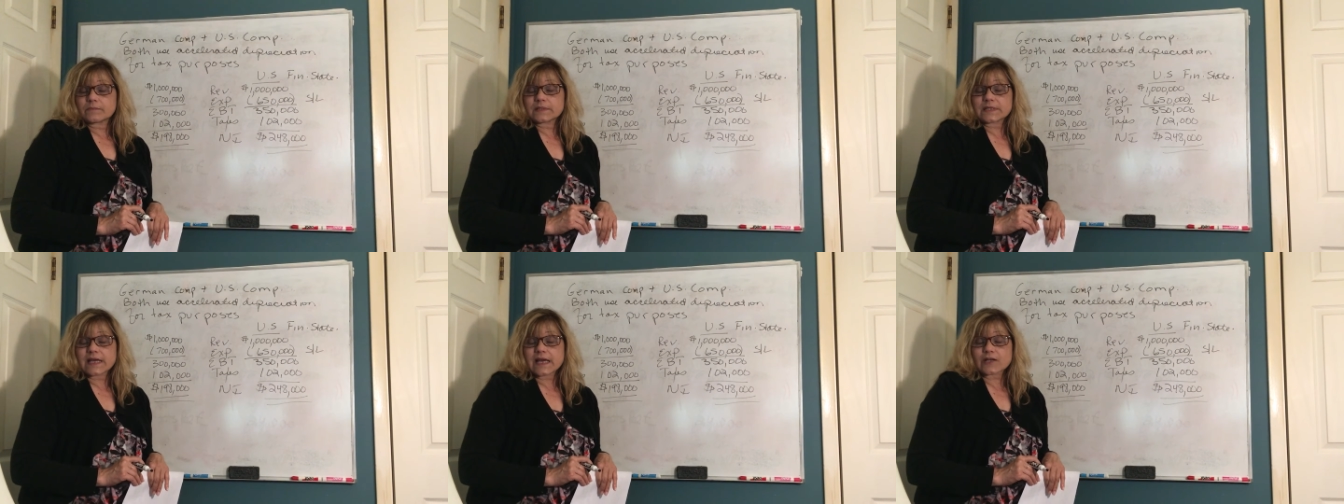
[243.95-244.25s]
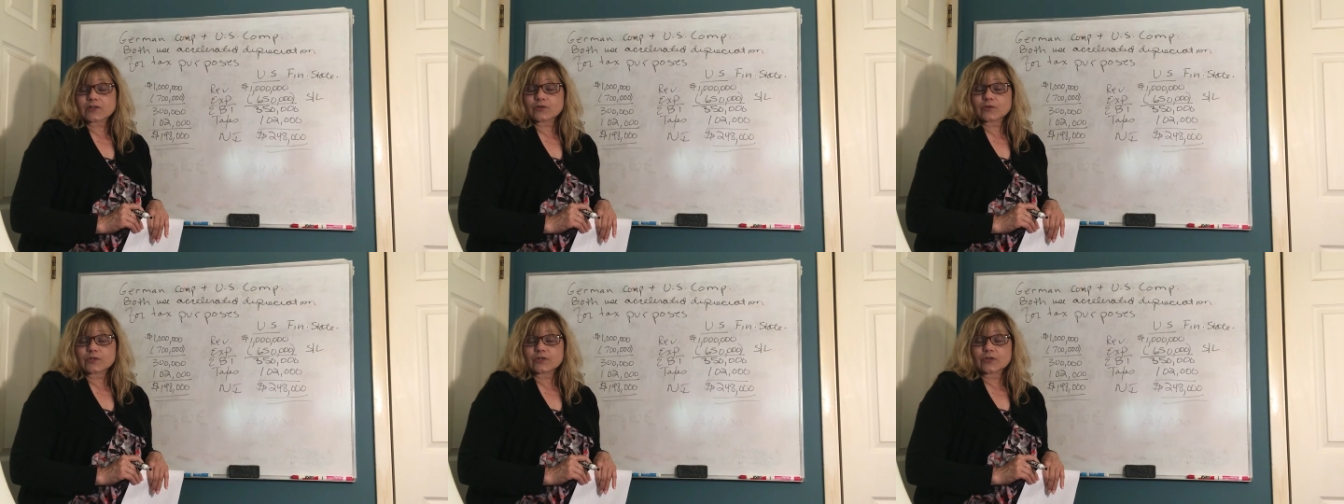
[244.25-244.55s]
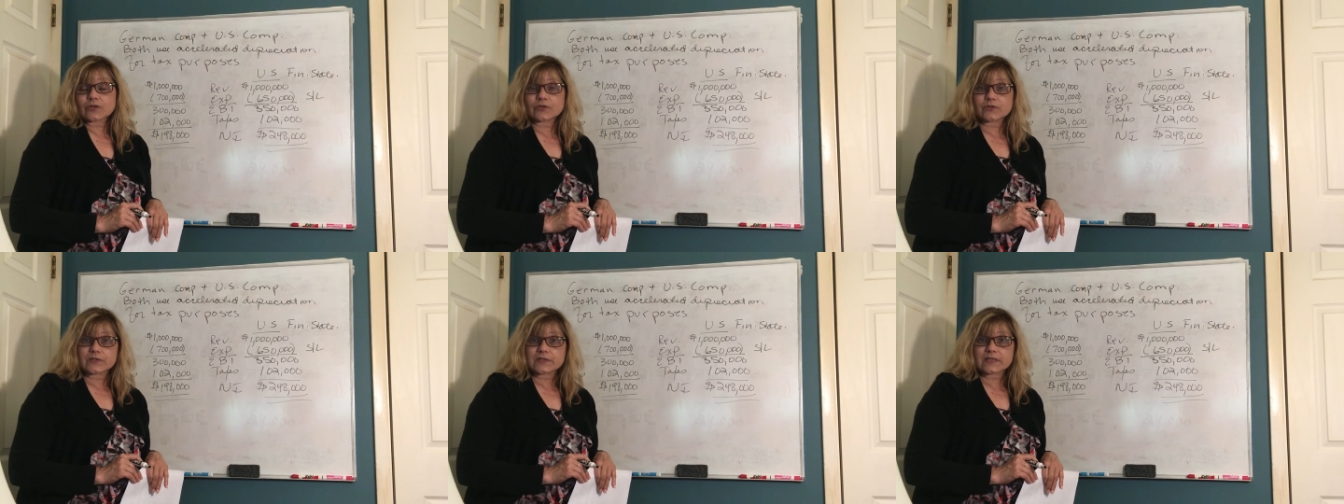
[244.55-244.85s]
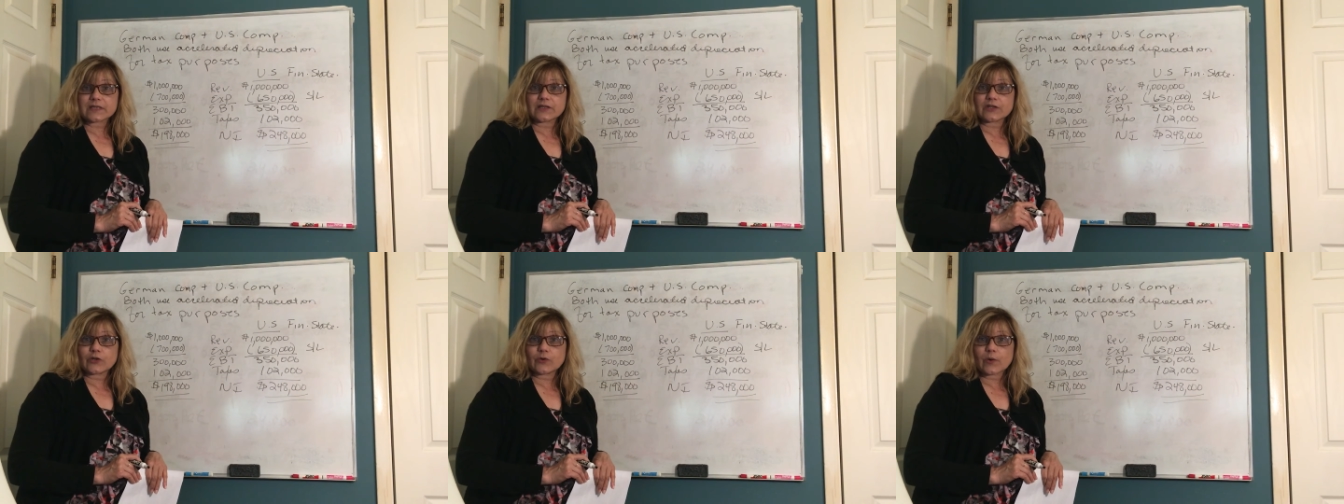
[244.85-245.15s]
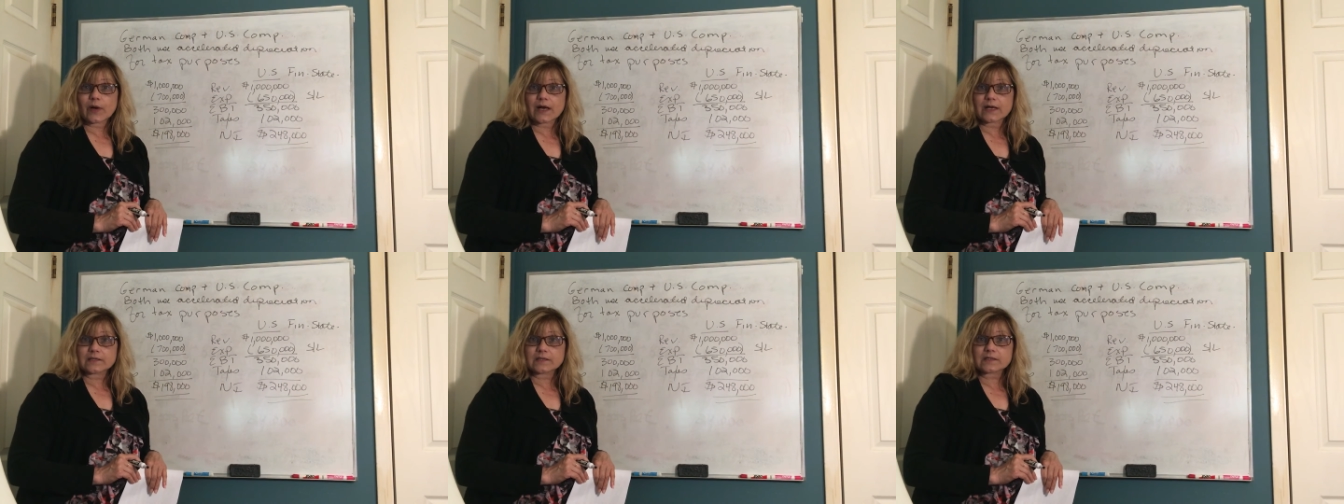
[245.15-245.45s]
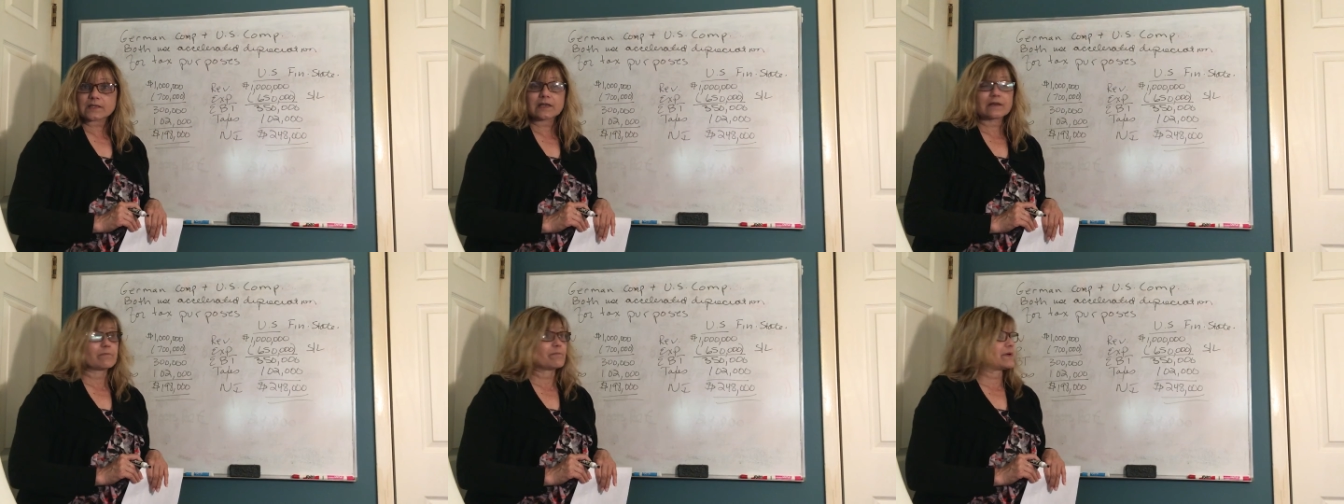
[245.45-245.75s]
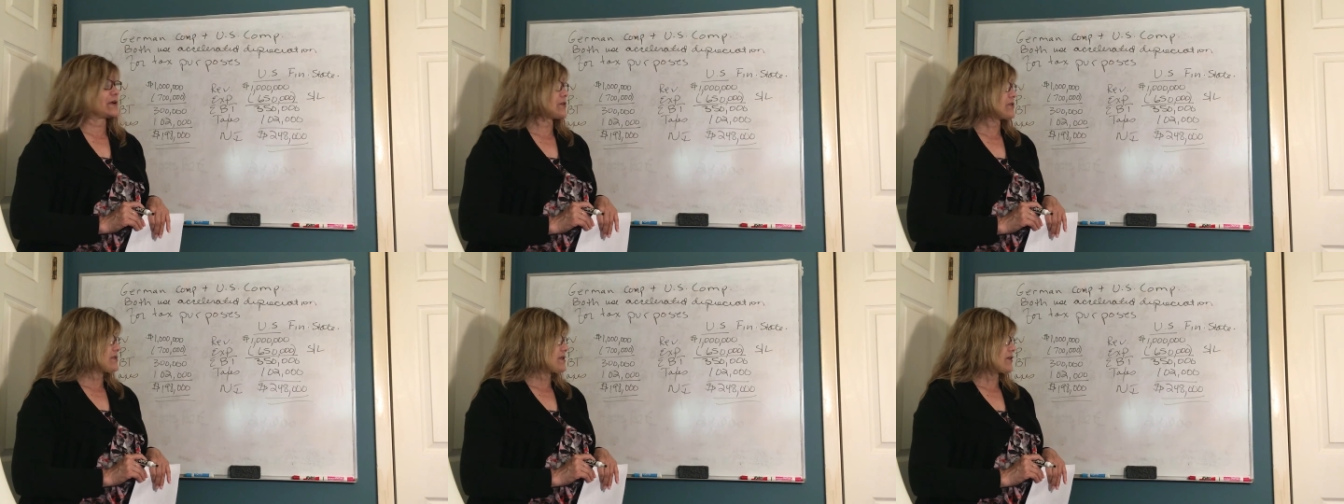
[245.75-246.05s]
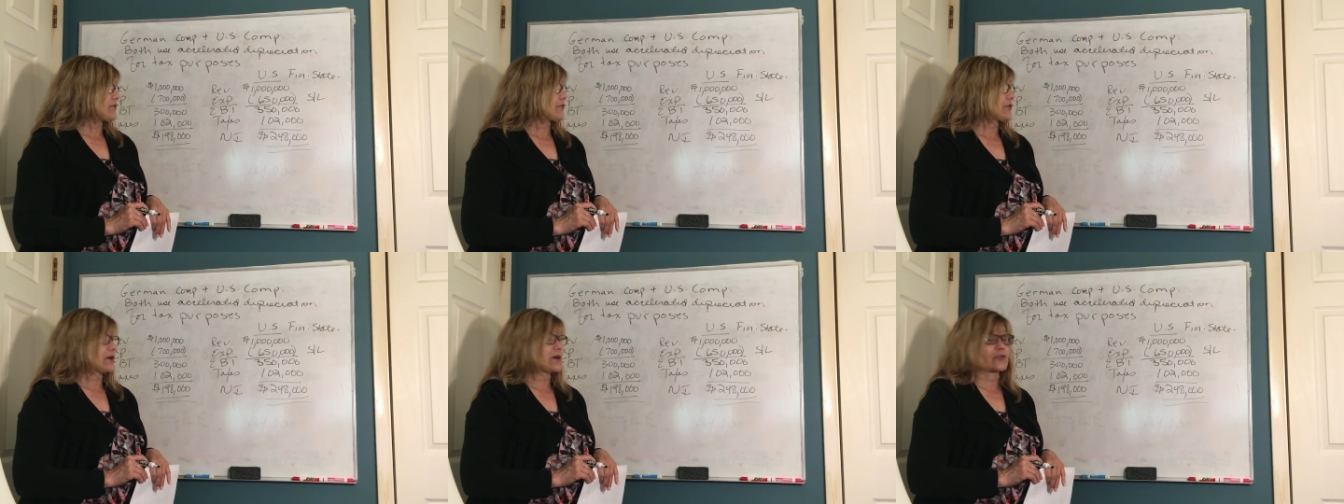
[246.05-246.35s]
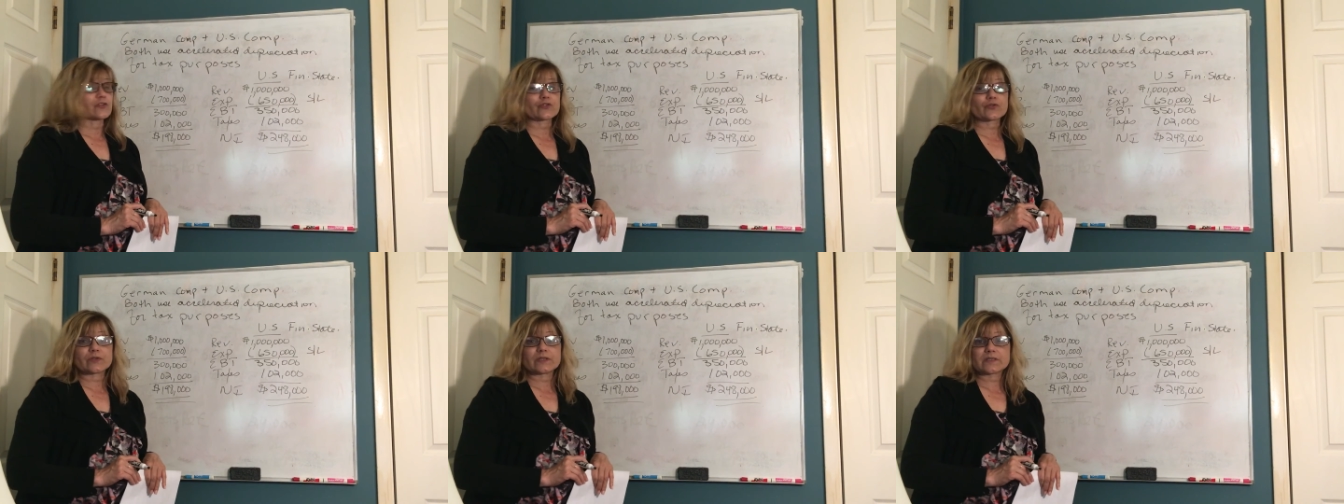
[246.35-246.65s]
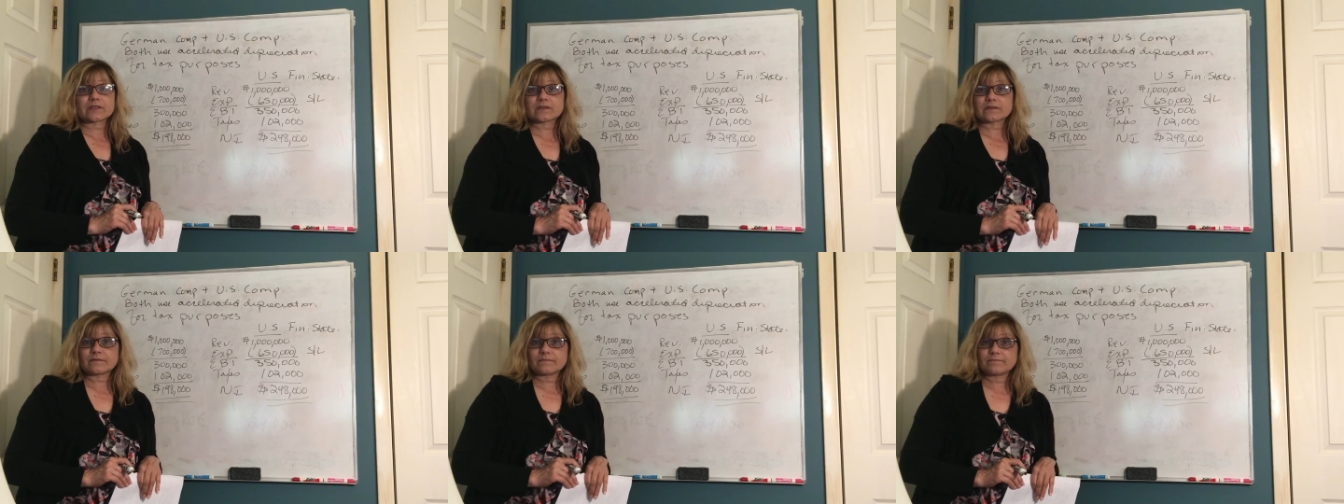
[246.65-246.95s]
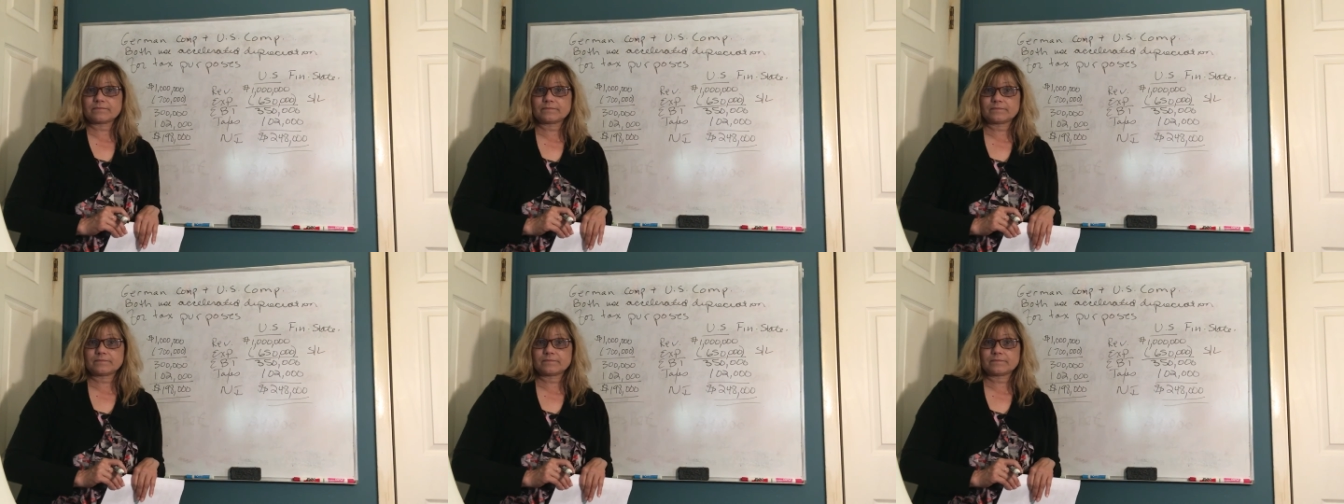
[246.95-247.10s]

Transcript: tax returns in the U.S. compared to other countries.